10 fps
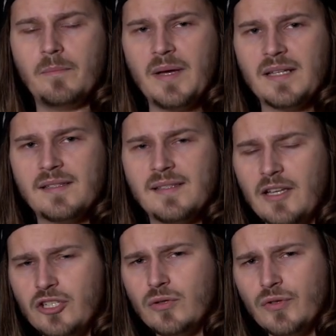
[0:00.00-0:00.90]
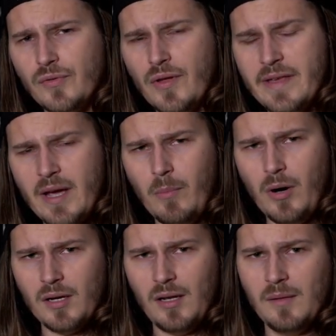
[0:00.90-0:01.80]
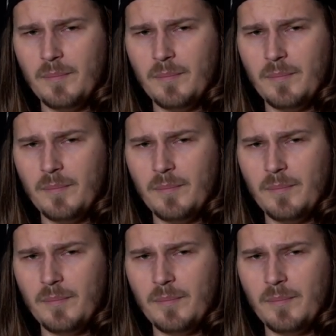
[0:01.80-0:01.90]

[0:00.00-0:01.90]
Battlestate choose for their model,